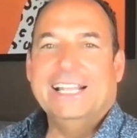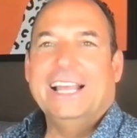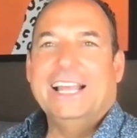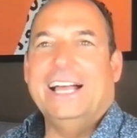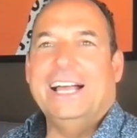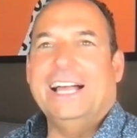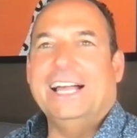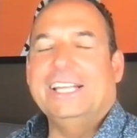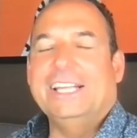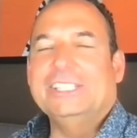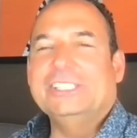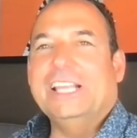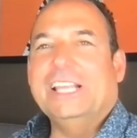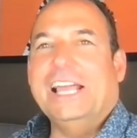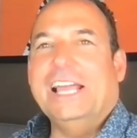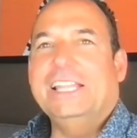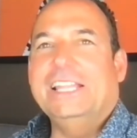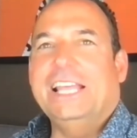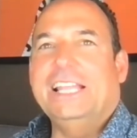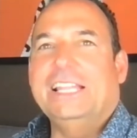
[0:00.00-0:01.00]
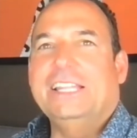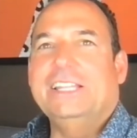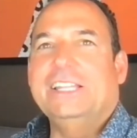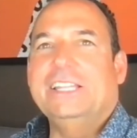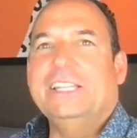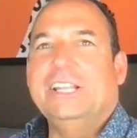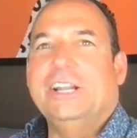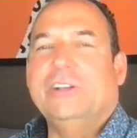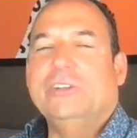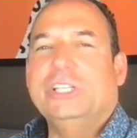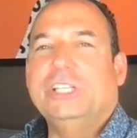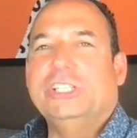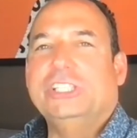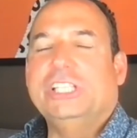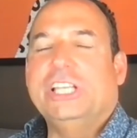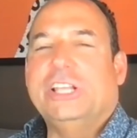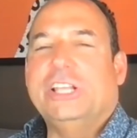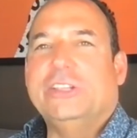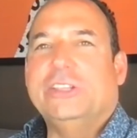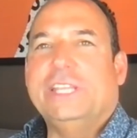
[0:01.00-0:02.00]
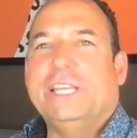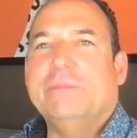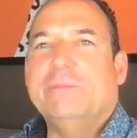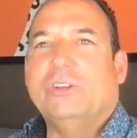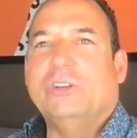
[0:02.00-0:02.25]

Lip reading: And then, usually the other thing